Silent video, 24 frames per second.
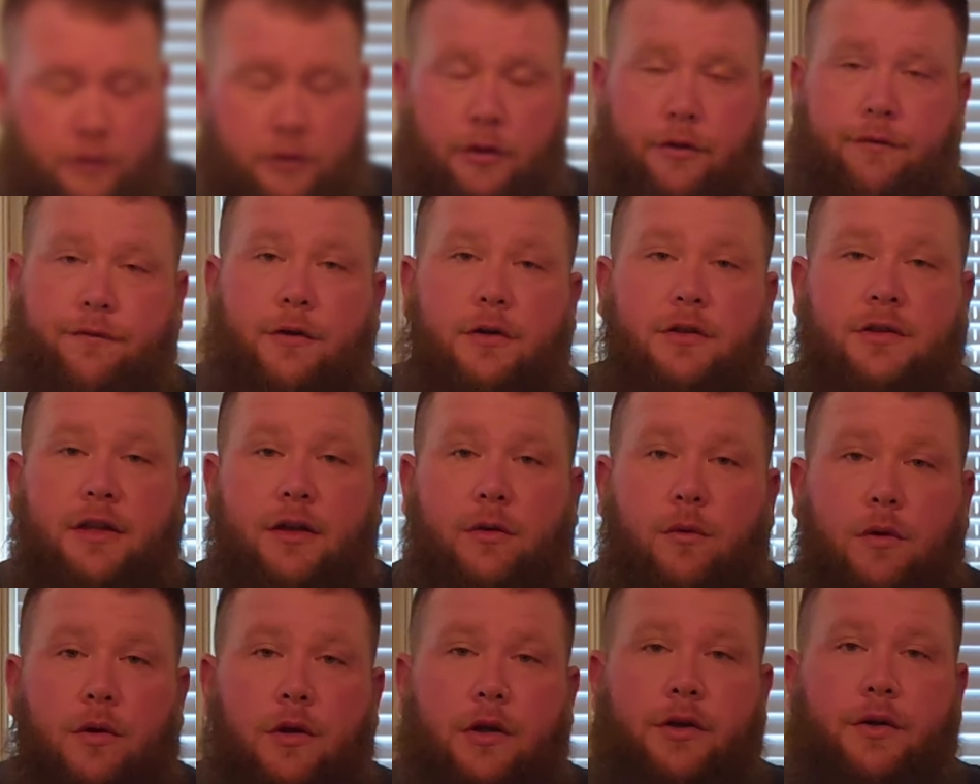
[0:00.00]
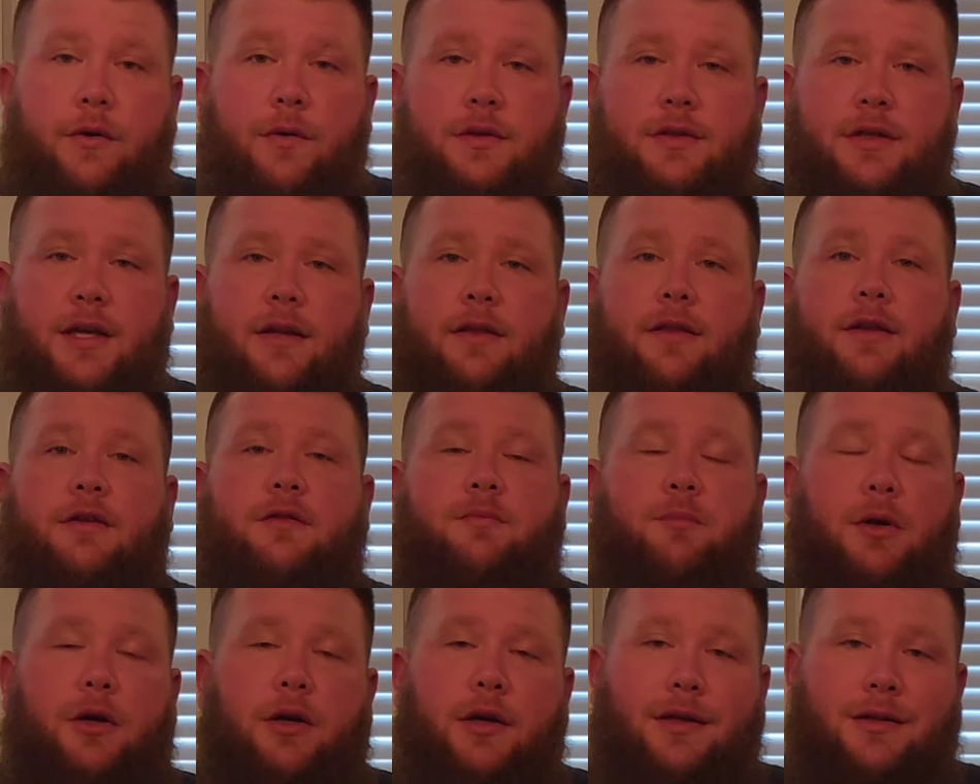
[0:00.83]
So the first thing we're gonna do is get this
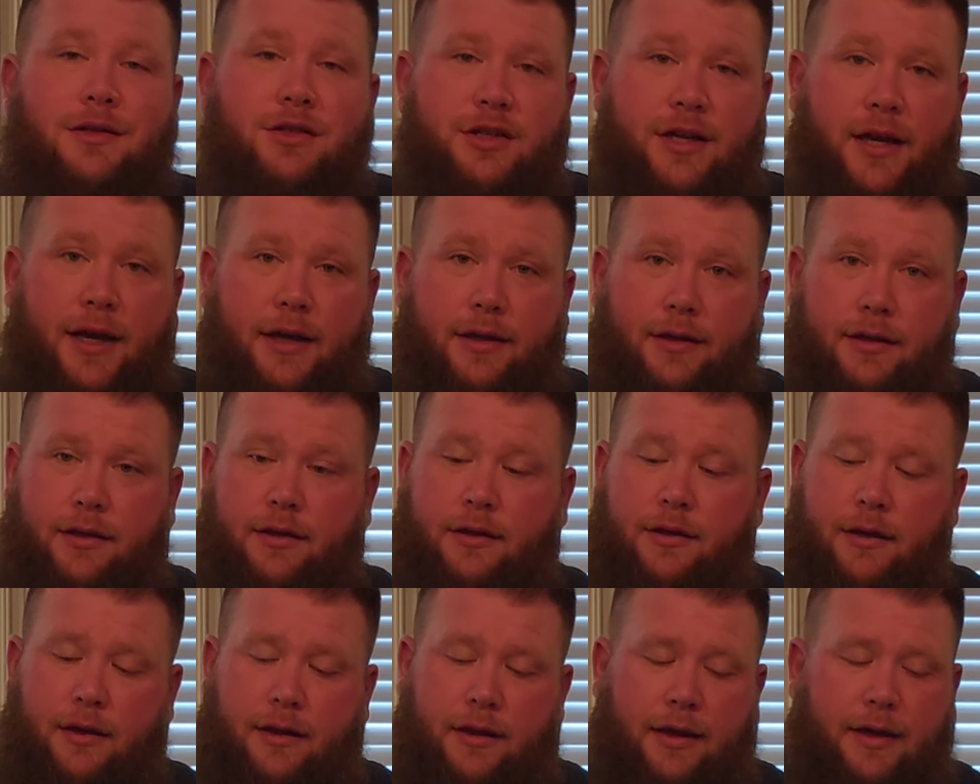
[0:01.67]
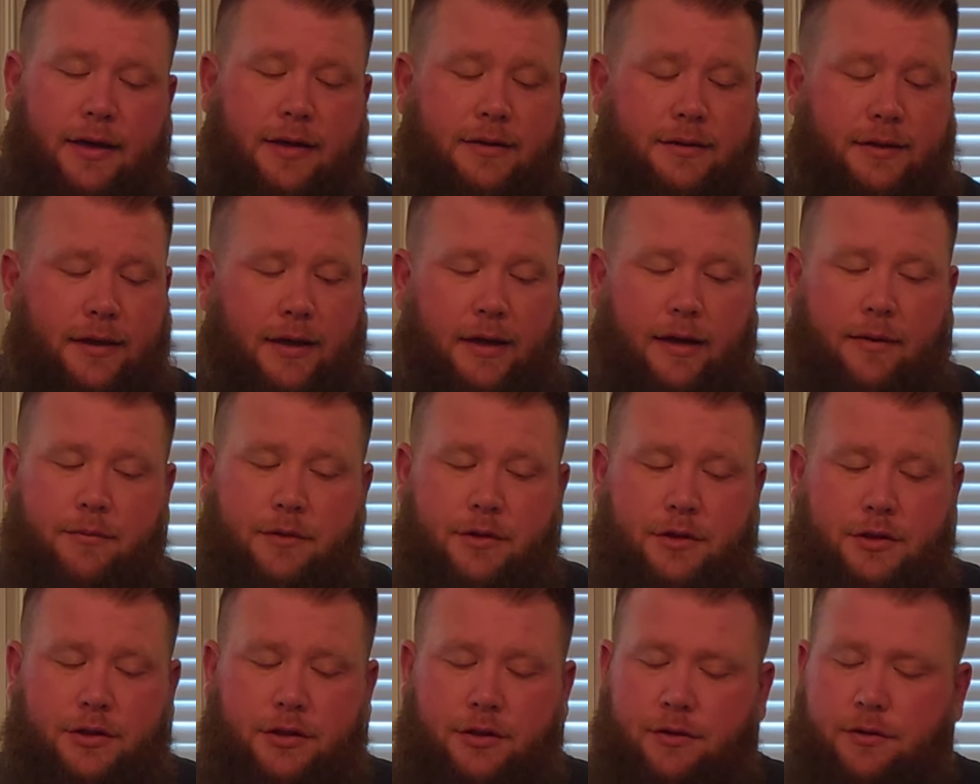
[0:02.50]
bird injected. Now, like I said, I'm
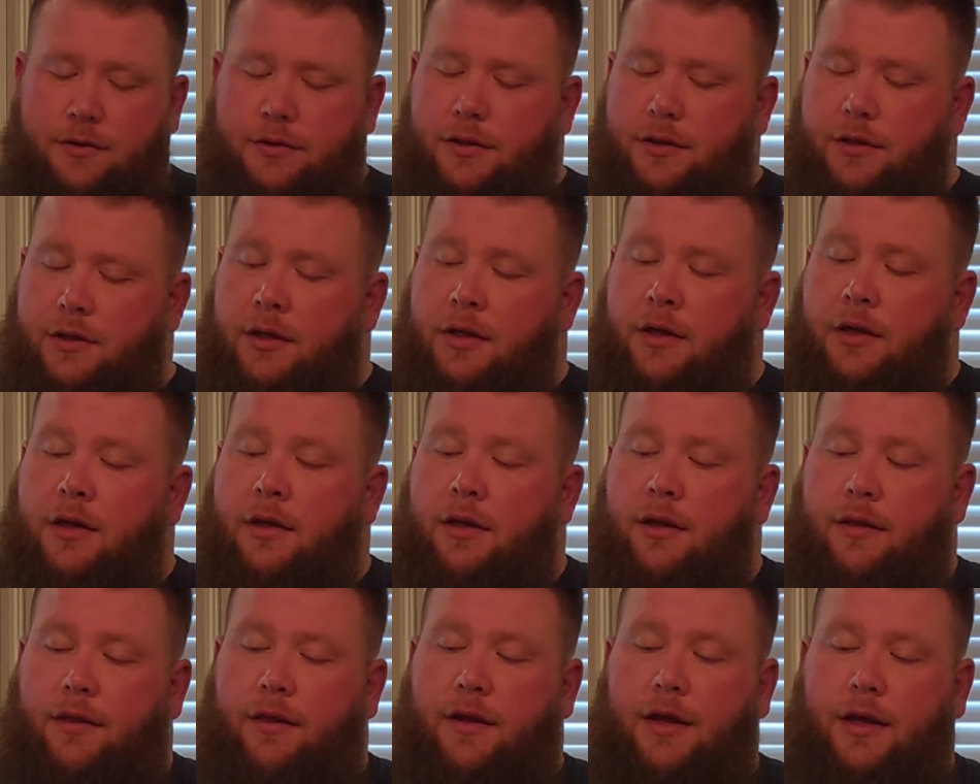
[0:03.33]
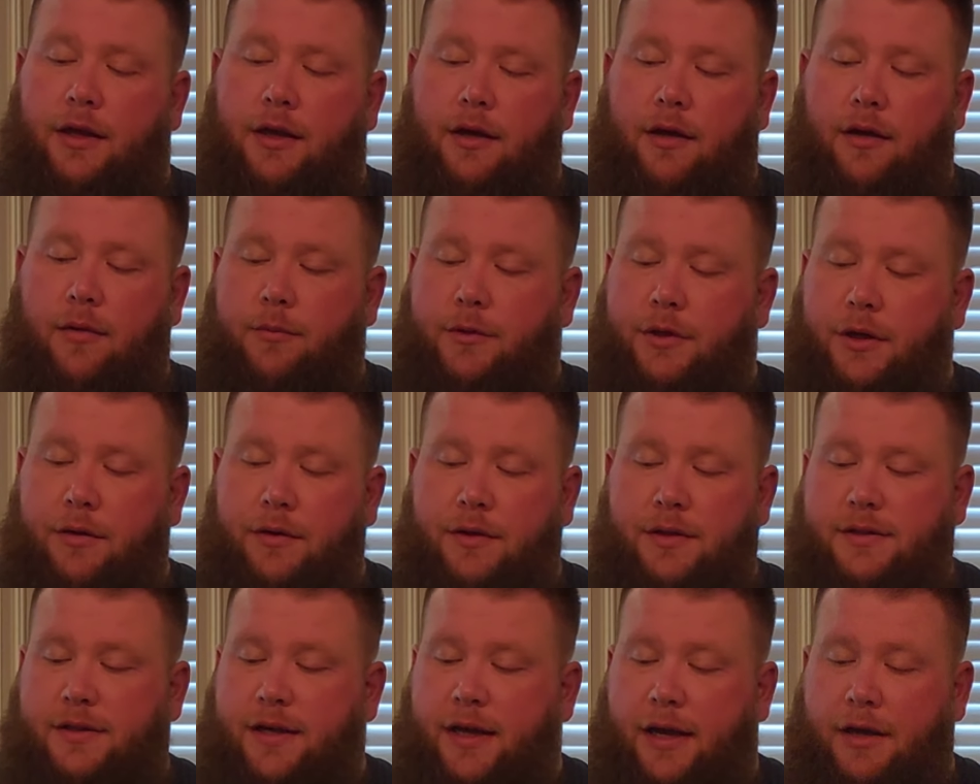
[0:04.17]
just using the um,
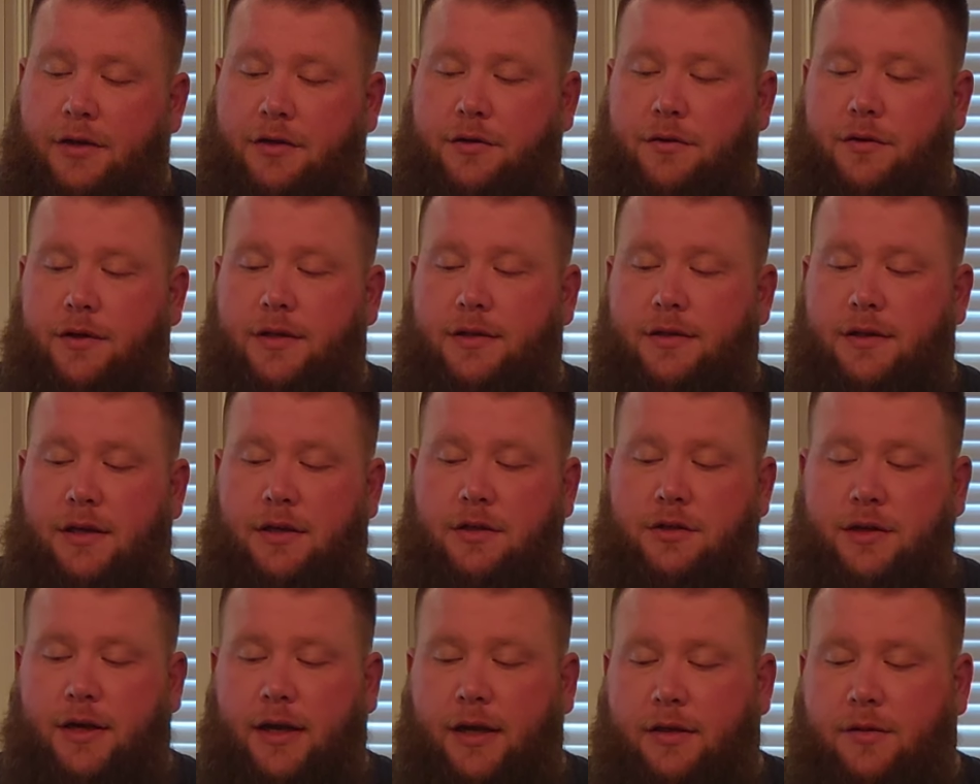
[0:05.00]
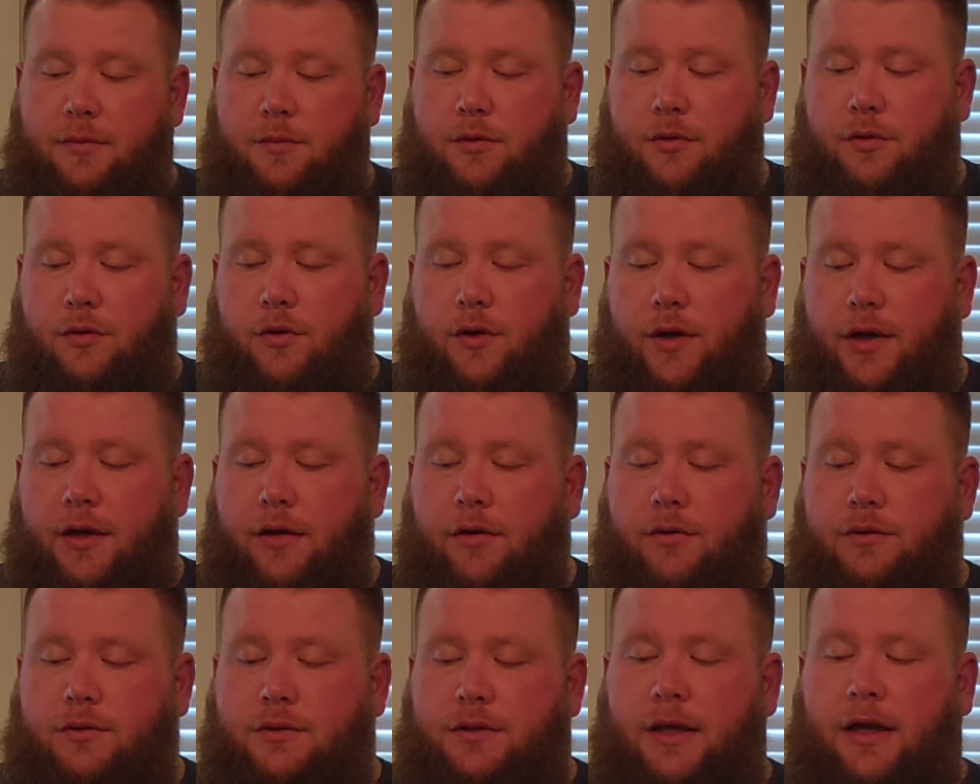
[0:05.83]
Tony Chachere's injectable
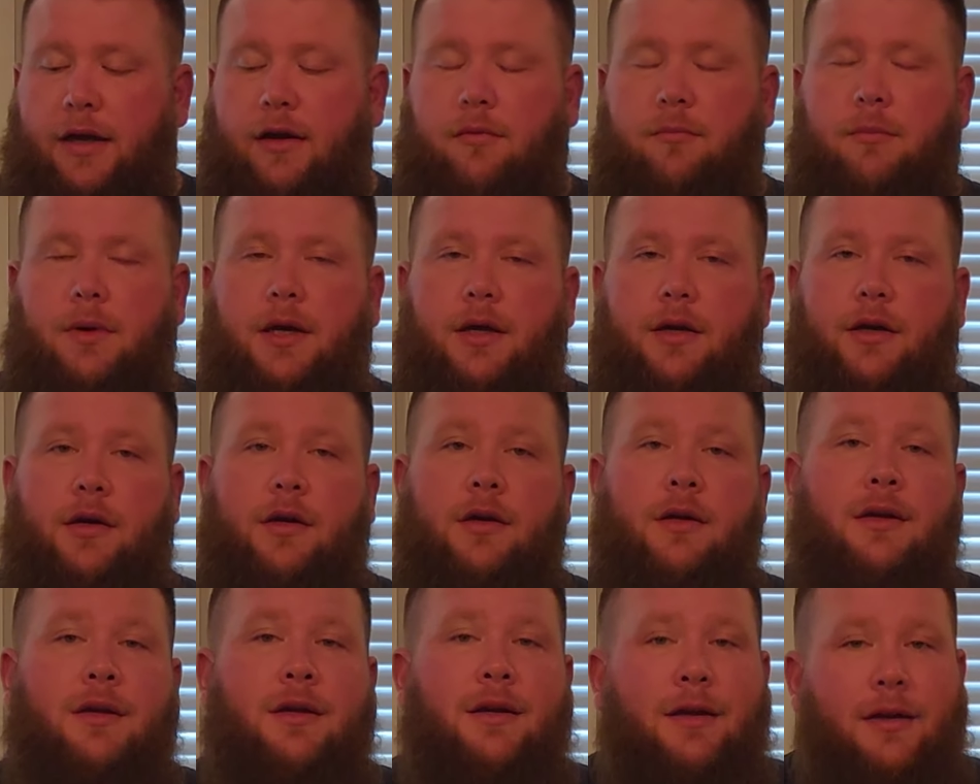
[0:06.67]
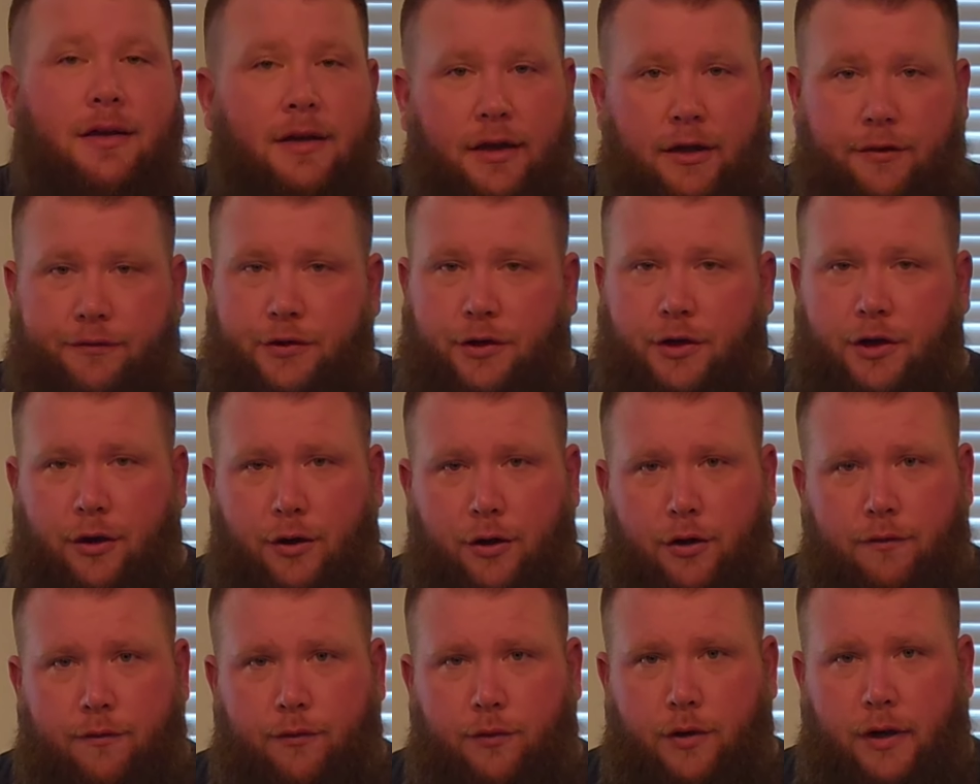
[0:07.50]
Creole style butter. Now, if you're
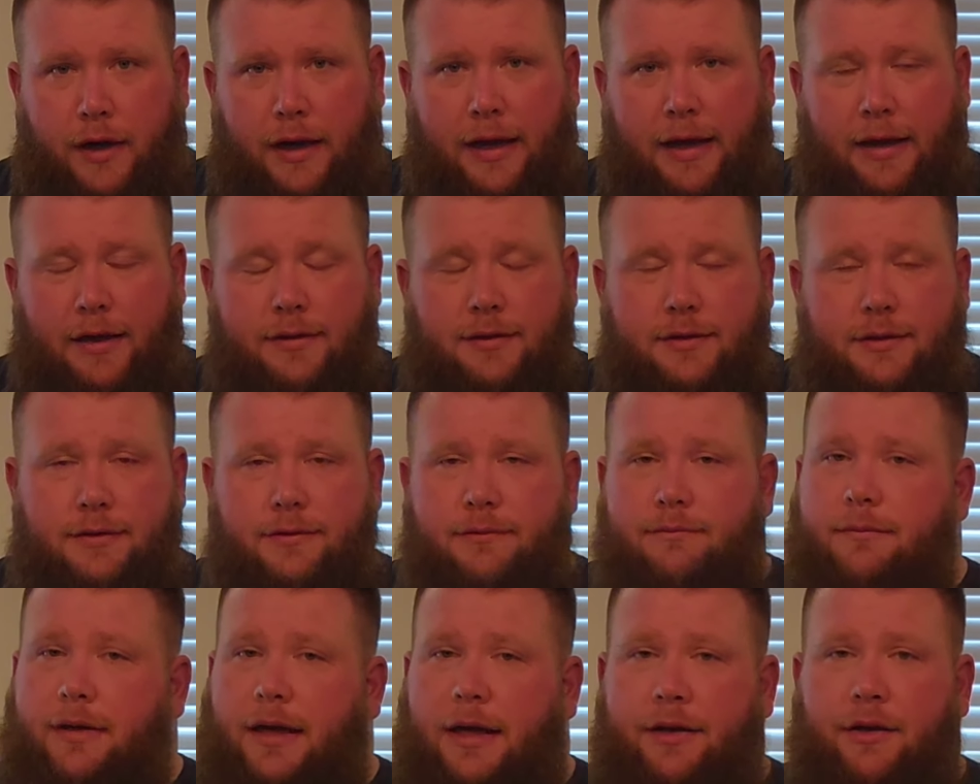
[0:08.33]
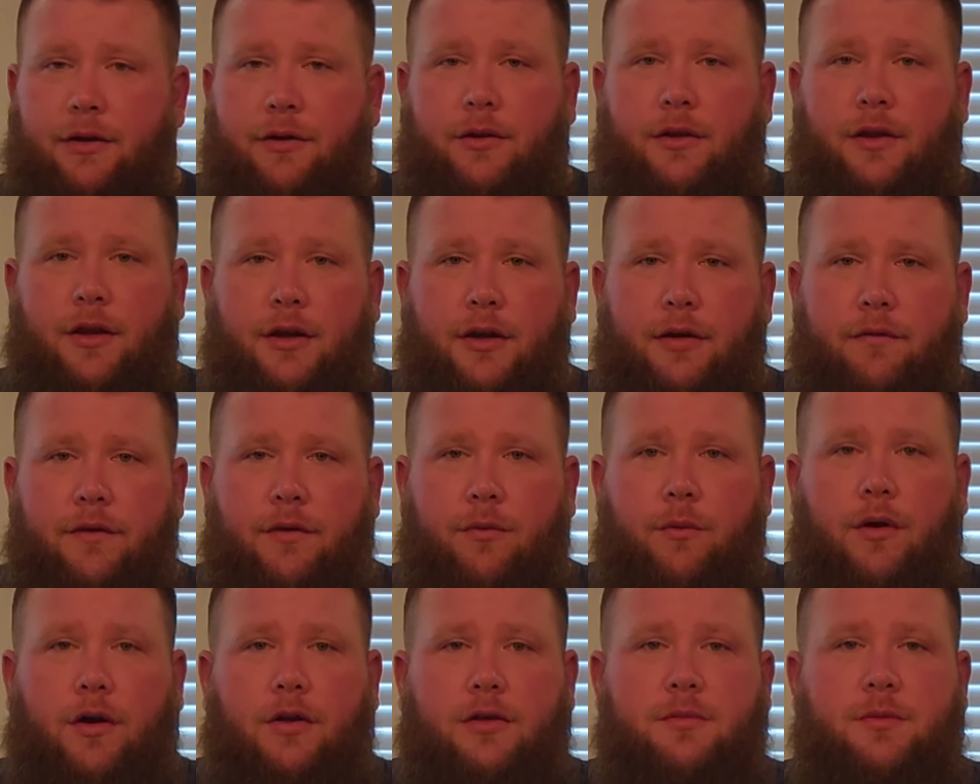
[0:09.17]
carnivore guys, I know a lot of
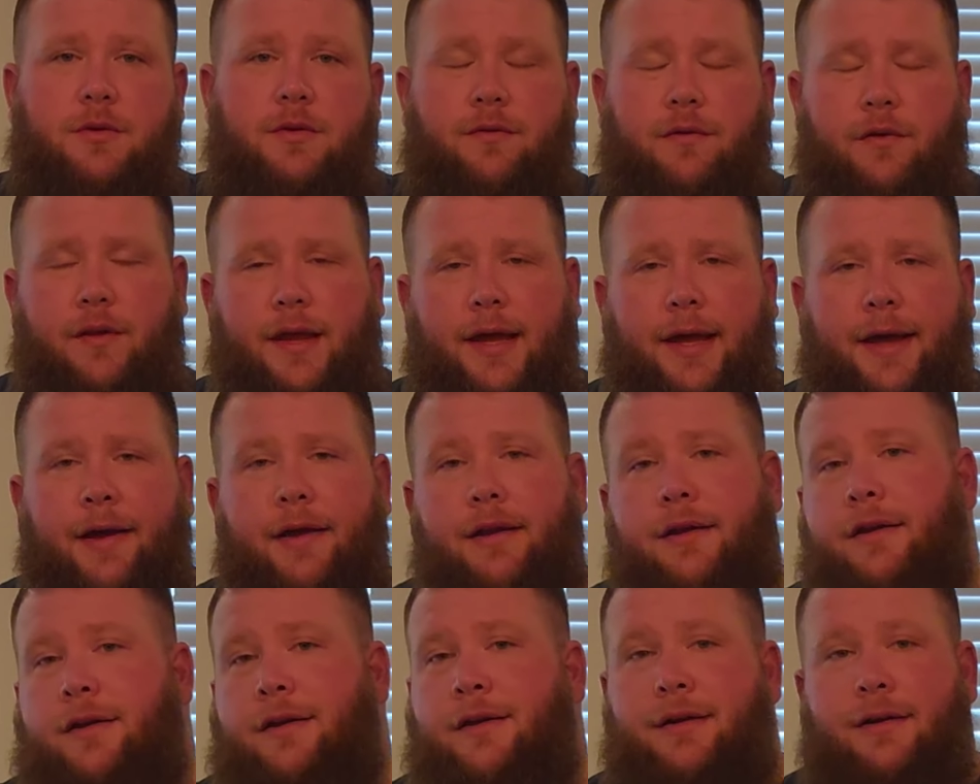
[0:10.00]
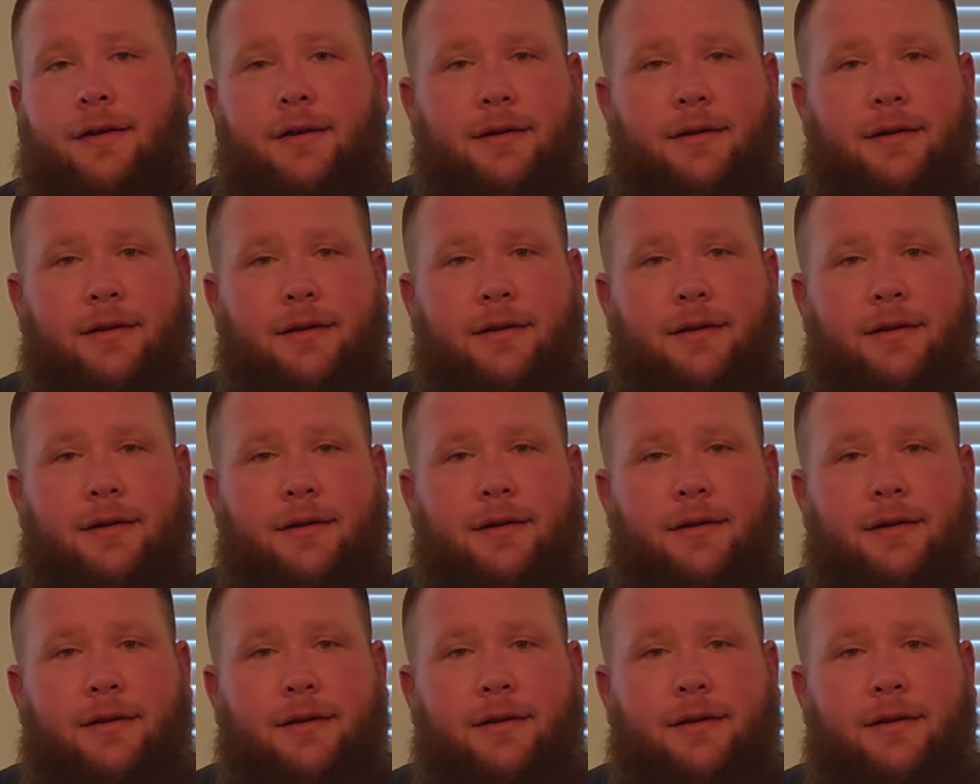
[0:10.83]
you watch me for that.